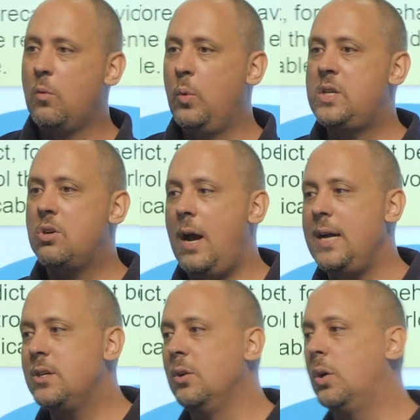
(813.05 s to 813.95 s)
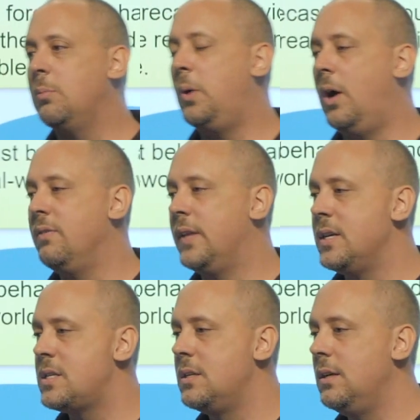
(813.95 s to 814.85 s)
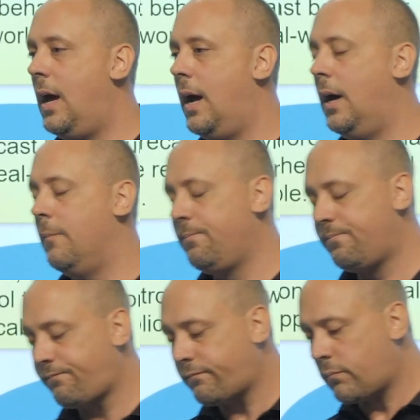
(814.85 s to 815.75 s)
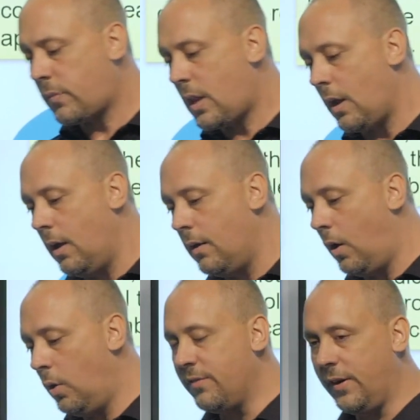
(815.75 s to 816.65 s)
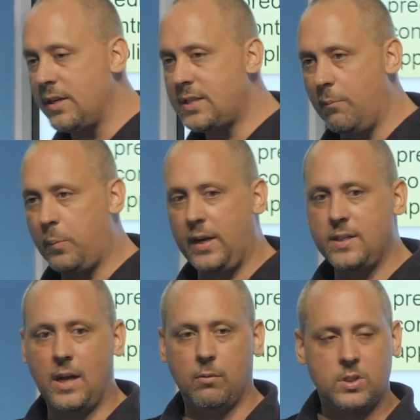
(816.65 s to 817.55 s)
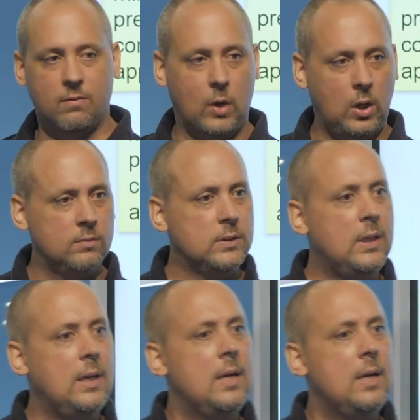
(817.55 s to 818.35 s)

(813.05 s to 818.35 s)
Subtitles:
we try to look upon this, all the various companies that was involved,